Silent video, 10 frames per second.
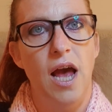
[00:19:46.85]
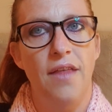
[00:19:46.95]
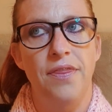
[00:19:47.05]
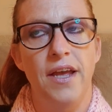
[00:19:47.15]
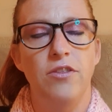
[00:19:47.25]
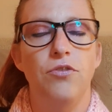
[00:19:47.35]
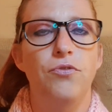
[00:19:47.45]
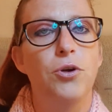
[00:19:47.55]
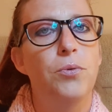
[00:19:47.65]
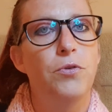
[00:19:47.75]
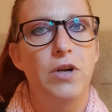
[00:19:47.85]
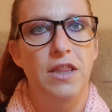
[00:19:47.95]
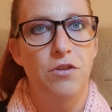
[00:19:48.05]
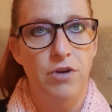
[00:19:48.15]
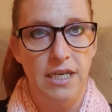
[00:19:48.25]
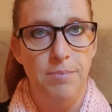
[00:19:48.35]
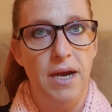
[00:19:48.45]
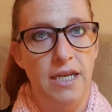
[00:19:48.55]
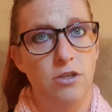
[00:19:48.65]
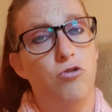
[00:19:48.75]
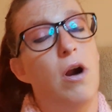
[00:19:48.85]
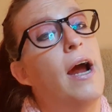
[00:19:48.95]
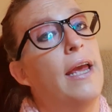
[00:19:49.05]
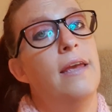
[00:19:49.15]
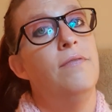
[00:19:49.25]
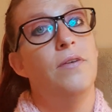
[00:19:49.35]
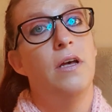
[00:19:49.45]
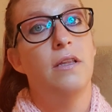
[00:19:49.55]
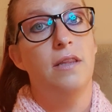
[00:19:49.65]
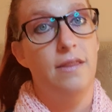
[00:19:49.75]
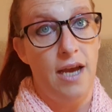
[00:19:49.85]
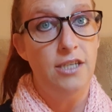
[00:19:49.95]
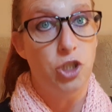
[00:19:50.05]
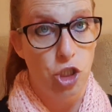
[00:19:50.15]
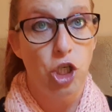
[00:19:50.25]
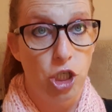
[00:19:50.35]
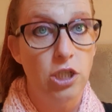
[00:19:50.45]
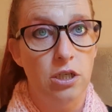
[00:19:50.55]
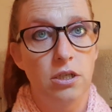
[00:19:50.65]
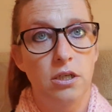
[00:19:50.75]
and they threw her in the ready-made grave that they dug